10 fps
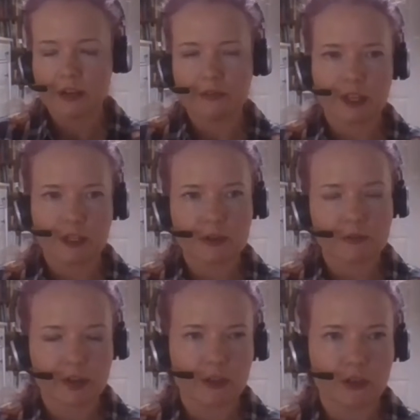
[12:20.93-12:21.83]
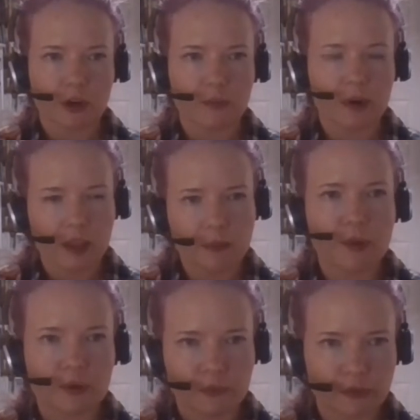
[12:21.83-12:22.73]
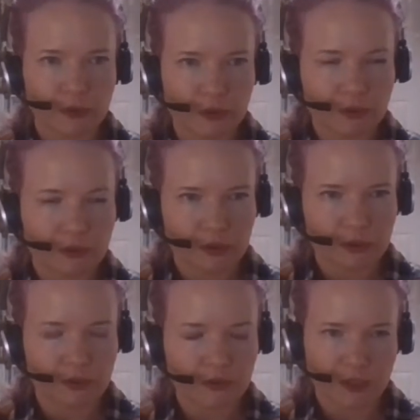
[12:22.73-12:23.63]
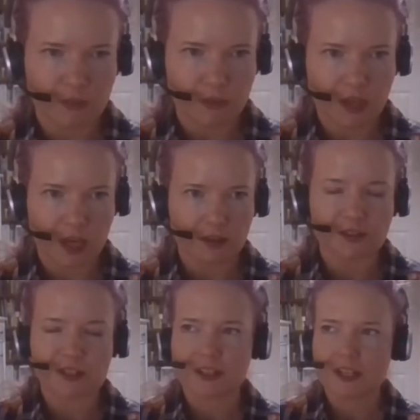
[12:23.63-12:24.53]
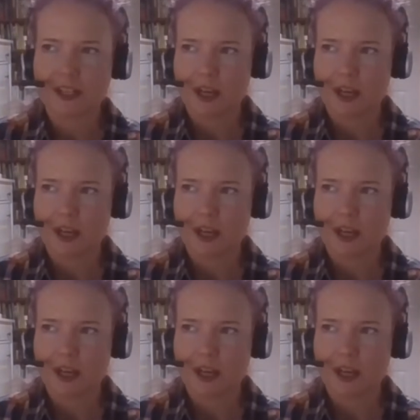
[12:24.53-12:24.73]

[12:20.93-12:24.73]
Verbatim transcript: If they do a great job, I'll then put them forward for for something else.